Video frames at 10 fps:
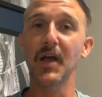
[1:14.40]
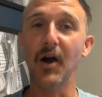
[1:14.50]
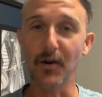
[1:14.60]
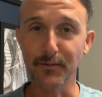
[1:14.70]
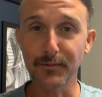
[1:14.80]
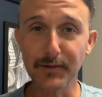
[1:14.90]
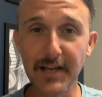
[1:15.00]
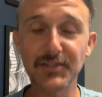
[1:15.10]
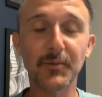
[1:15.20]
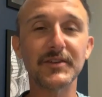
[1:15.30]
Our
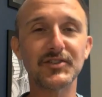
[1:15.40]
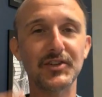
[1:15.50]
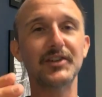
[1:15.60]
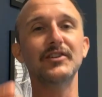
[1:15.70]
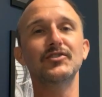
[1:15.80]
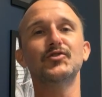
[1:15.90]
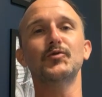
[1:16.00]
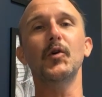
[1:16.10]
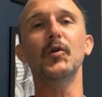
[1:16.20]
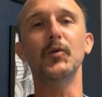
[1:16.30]
flesh wants to
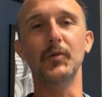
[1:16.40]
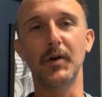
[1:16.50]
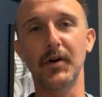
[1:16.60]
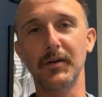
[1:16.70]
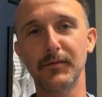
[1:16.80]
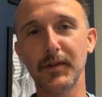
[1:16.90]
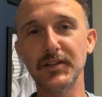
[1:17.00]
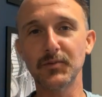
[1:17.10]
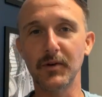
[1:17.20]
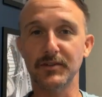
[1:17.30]
control. Our
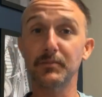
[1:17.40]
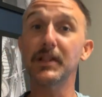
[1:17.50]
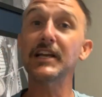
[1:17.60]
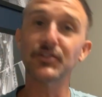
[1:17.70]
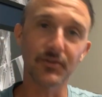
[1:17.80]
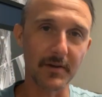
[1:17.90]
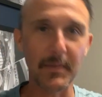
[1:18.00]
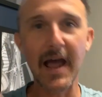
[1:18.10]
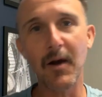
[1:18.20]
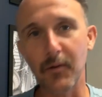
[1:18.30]
flesh wants pleasure and
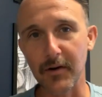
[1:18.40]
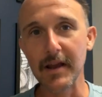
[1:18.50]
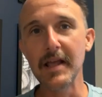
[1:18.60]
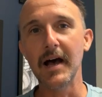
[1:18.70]
power.